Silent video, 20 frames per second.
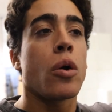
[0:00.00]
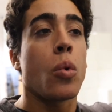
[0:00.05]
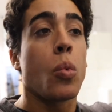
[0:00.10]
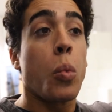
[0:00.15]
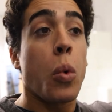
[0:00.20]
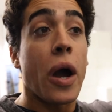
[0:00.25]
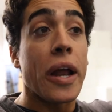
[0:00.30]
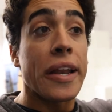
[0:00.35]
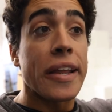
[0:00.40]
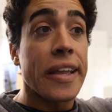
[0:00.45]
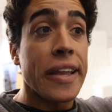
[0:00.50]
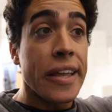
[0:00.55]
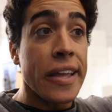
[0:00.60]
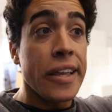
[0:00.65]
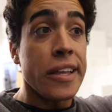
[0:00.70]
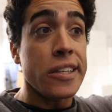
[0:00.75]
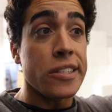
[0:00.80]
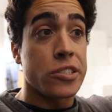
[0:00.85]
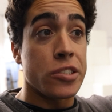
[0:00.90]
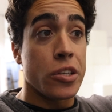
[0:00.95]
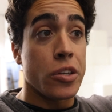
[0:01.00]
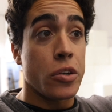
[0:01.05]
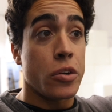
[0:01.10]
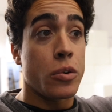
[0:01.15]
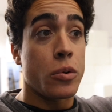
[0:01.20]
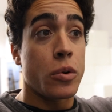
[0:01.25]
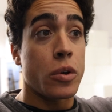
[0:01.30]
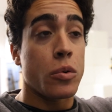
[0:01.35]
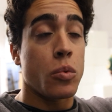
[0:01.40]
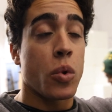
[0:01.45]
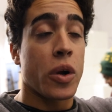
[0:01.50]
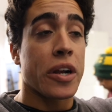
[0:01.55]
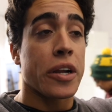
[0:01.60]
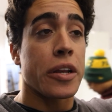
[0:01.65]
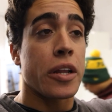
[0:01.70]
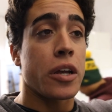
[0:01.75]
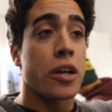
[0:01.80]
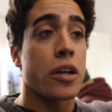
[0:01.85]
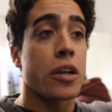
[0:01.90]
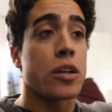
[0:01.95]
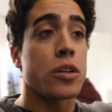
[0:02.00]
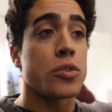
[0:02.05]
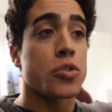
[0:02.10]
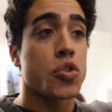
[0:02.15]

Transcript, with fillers: What is new, we're gonna